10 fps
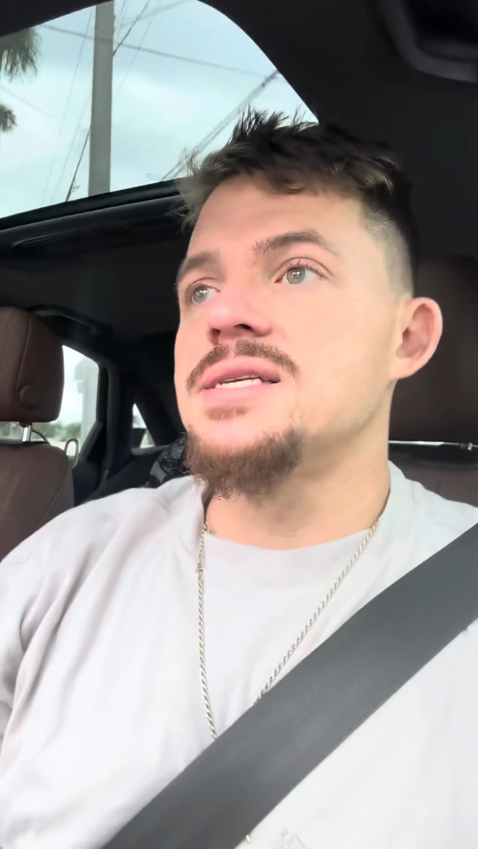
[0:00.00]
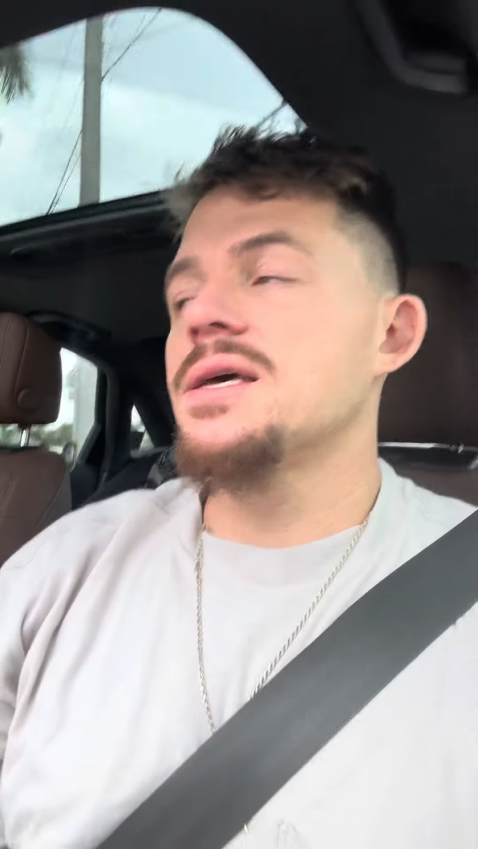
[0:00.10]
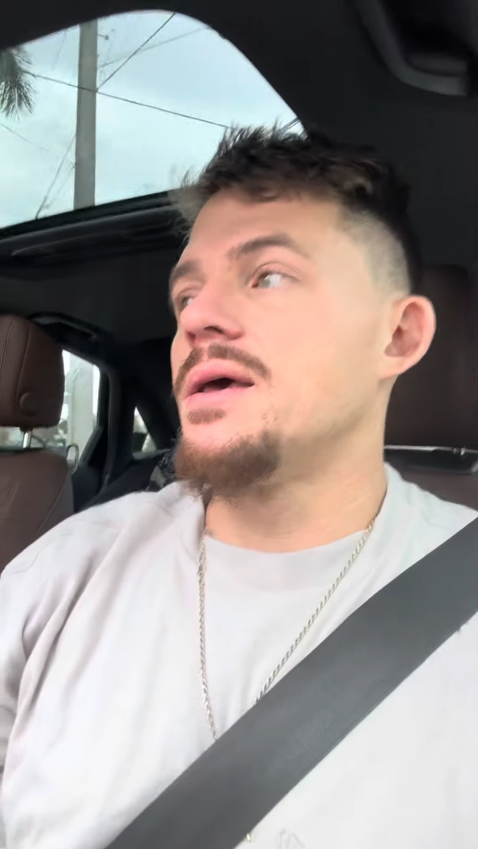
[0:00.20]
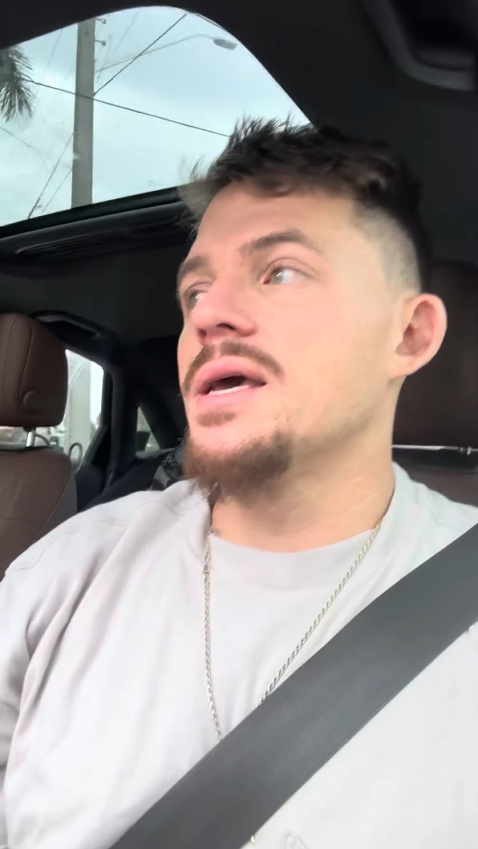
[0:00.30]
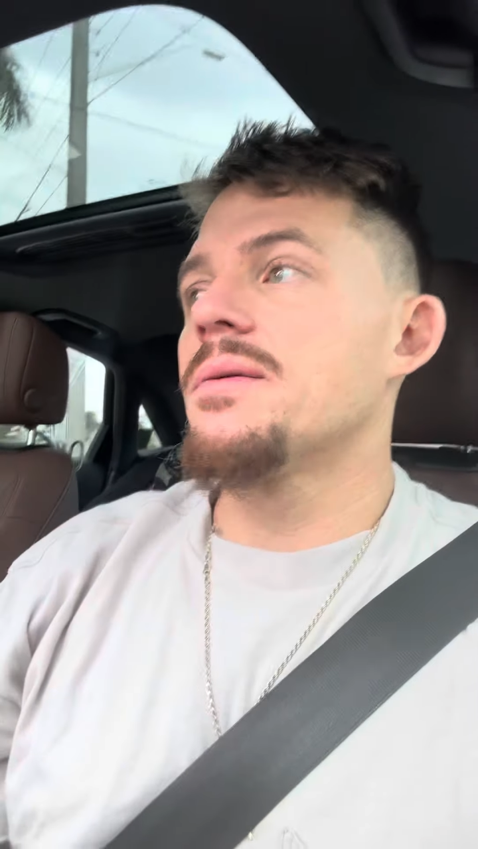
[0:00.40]

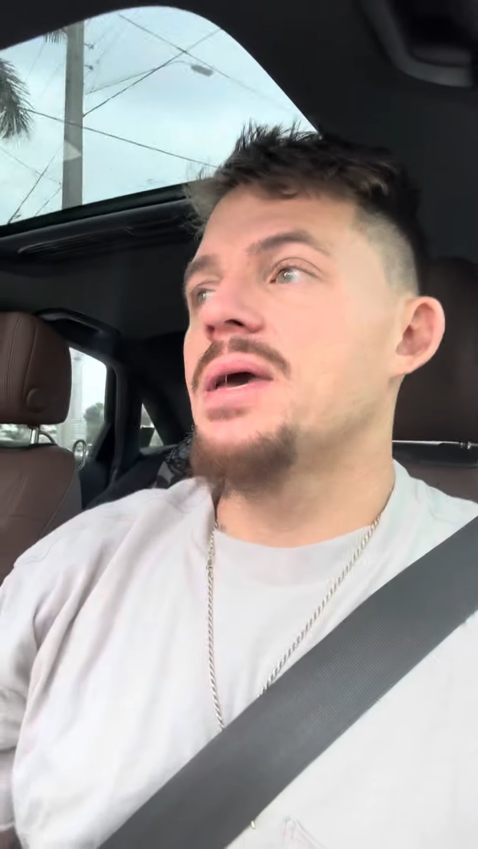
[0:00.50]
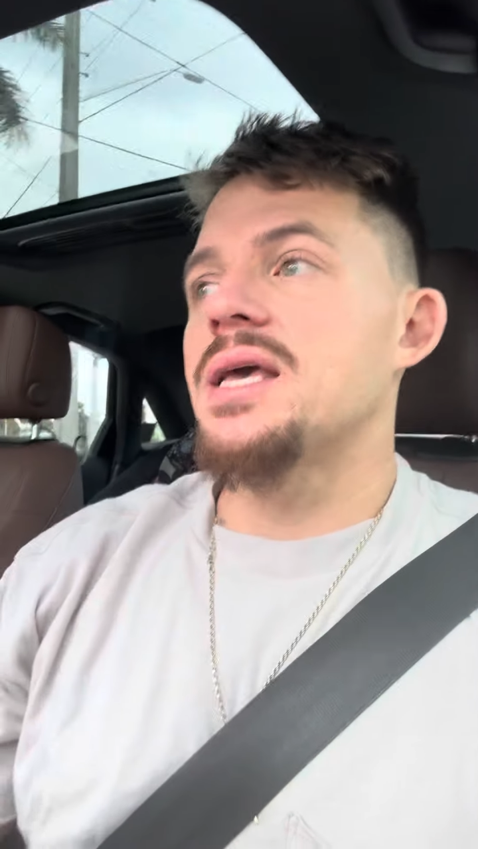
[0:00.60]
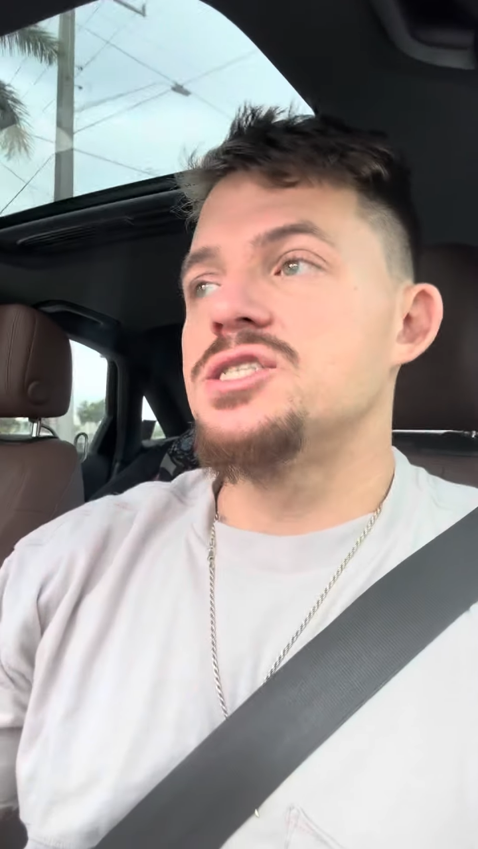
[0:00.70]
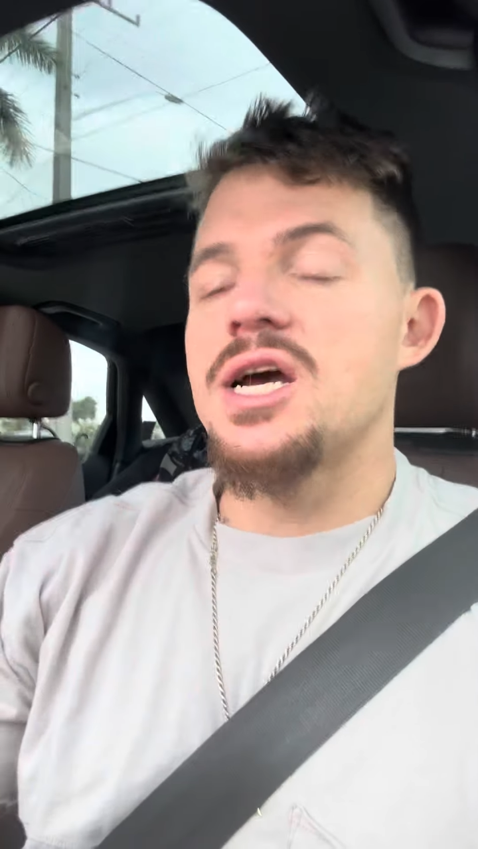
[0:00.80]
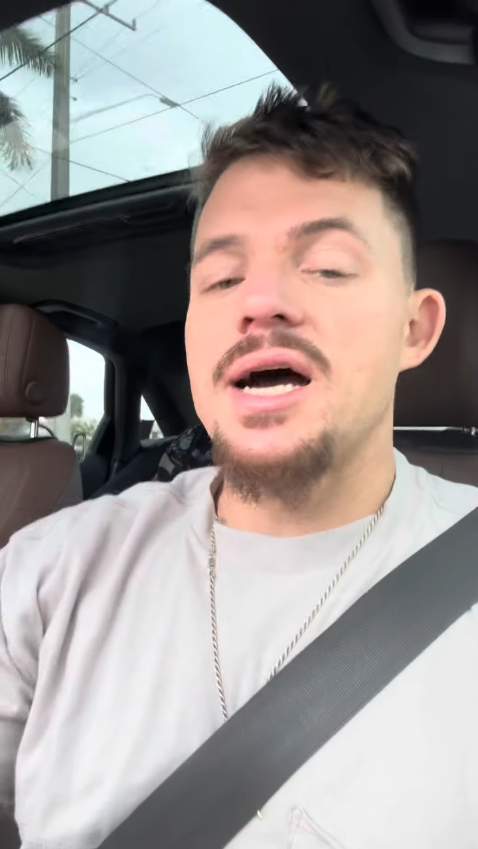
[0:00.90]
and it can make
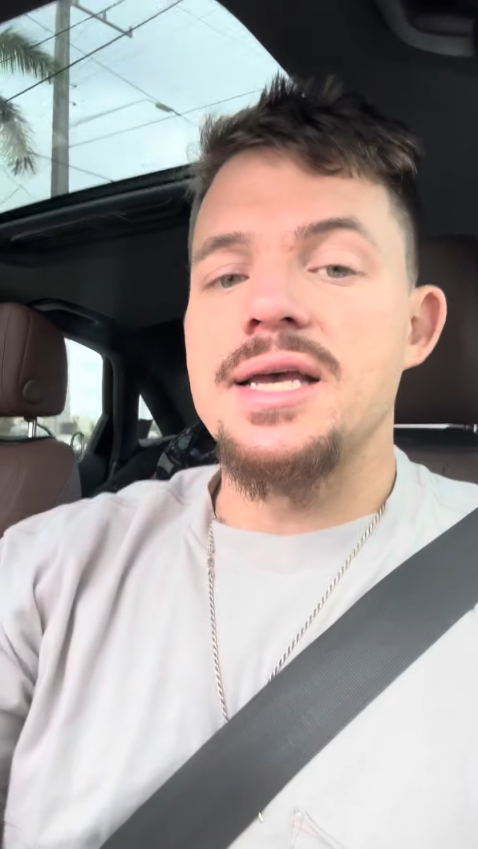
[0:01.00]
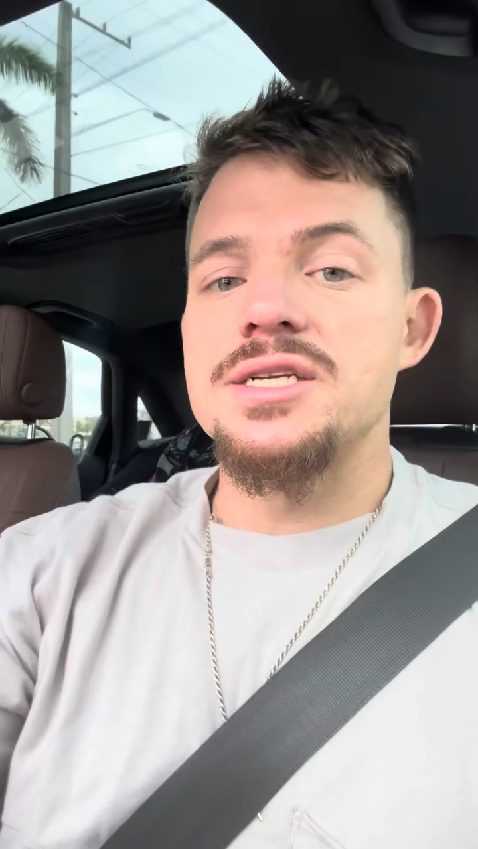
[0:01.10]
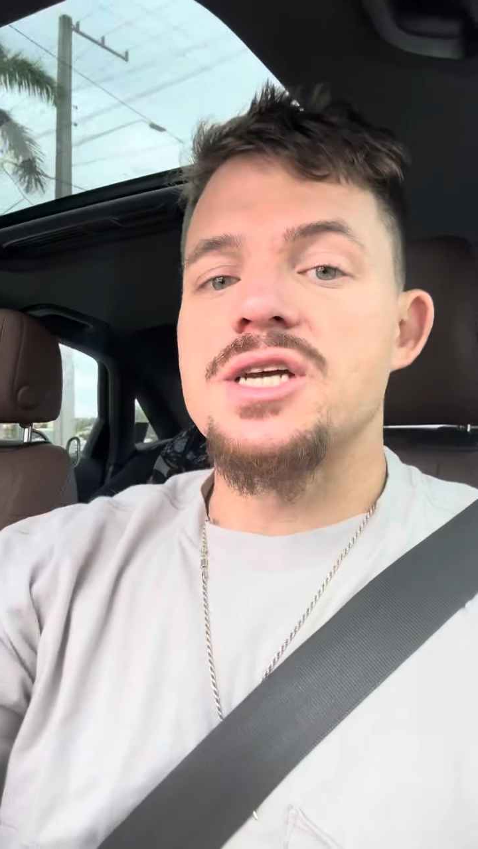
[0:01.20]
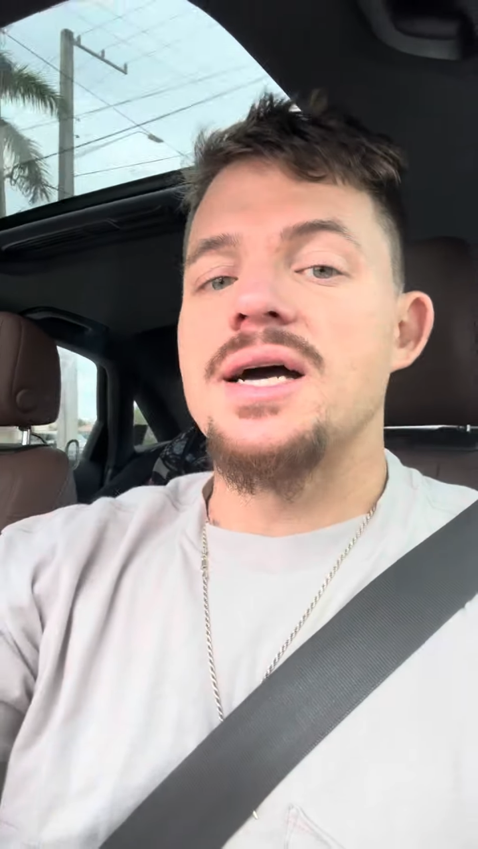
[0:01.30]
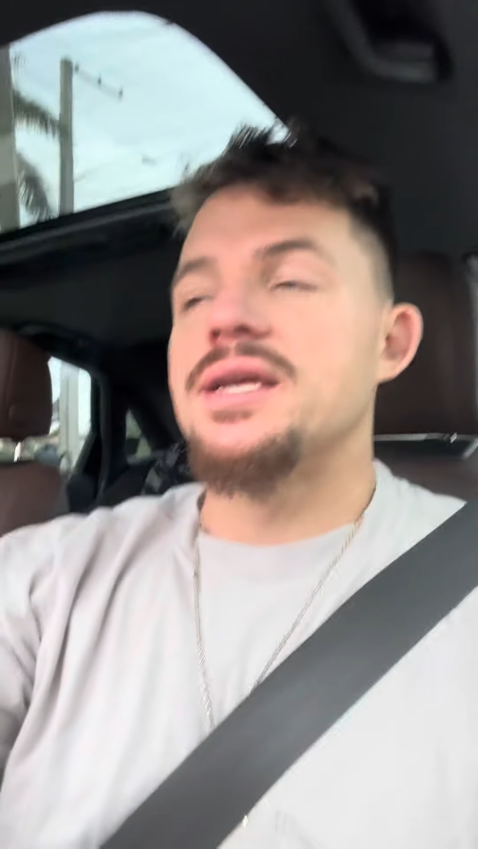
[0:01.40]
a
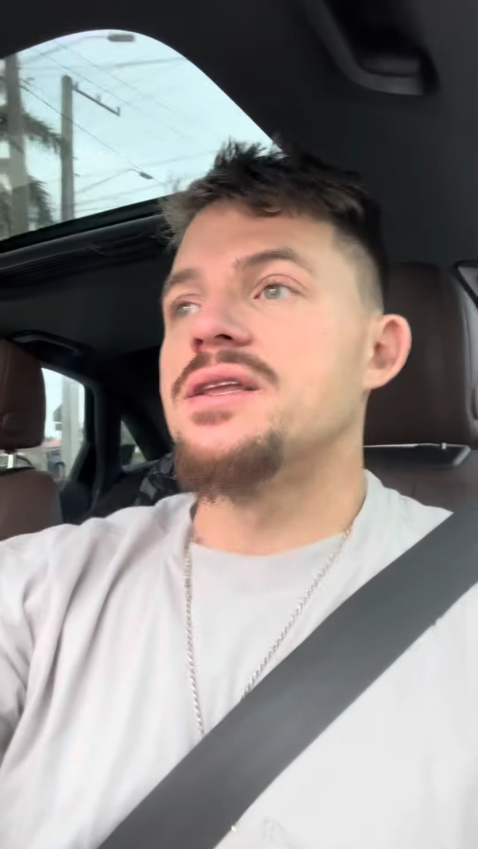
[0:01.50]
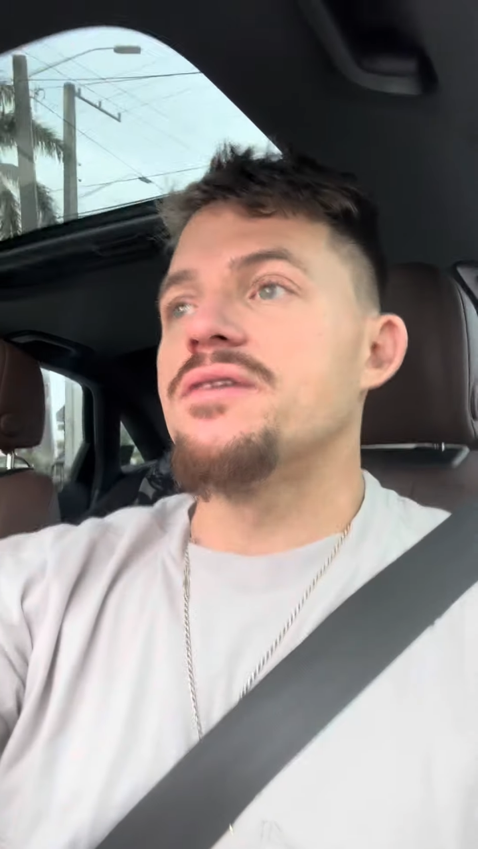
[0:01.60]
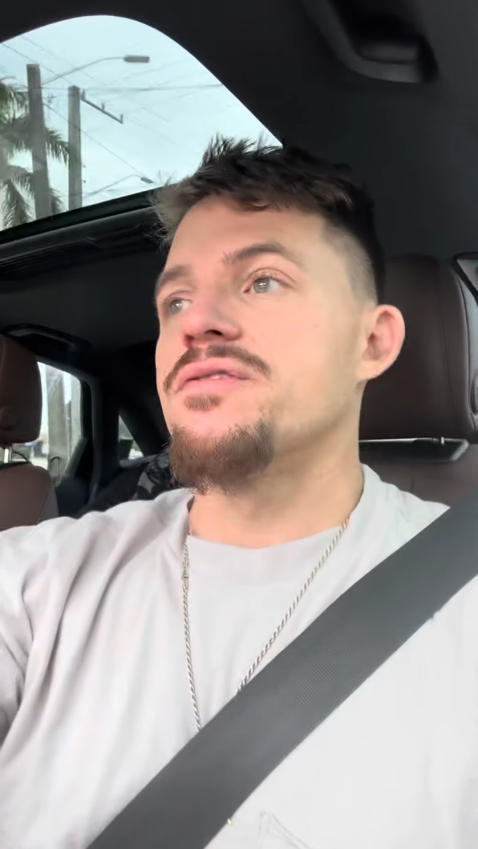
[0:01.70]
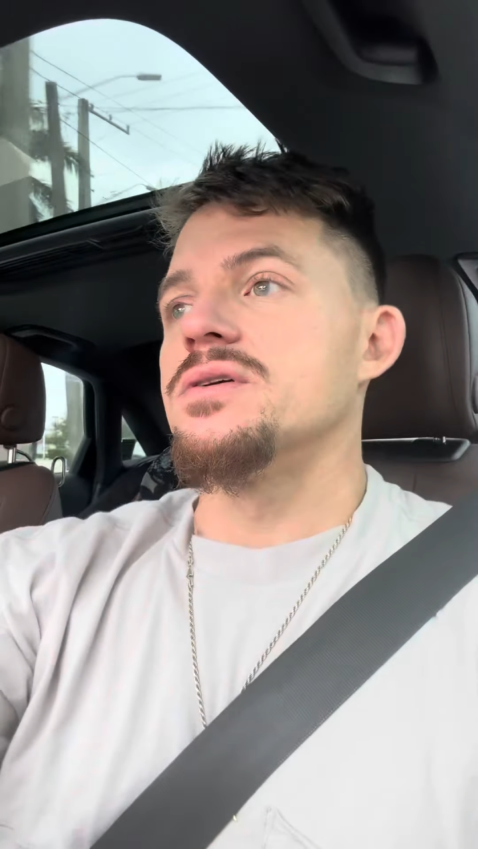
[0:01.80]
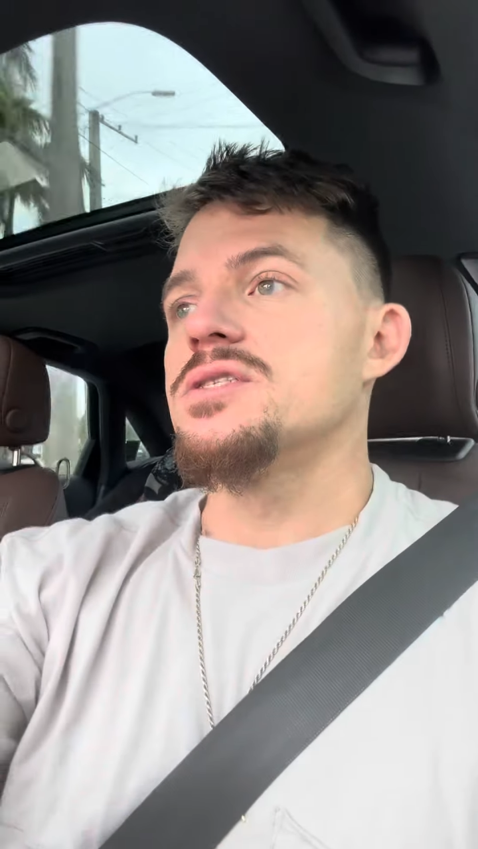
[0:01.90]
giant, giant
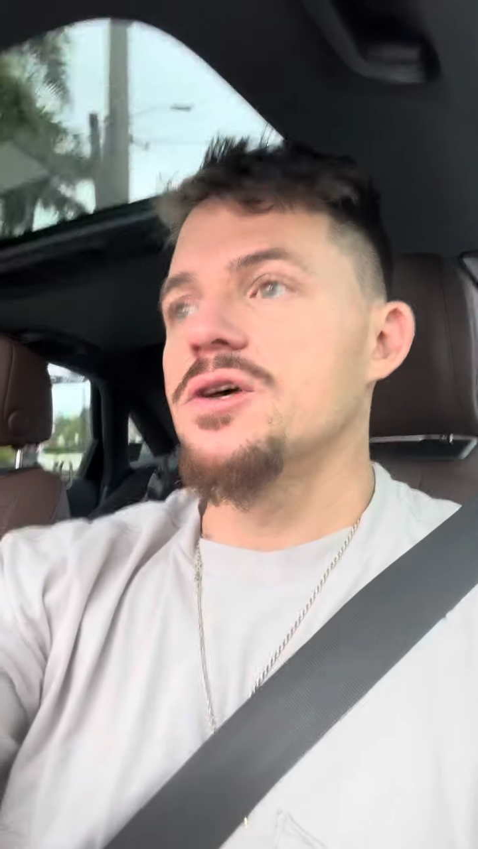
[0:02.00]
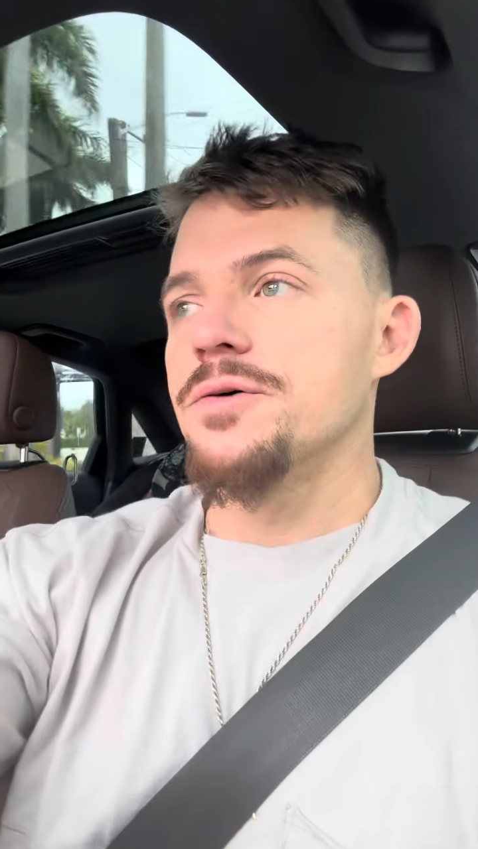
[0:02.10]
difference.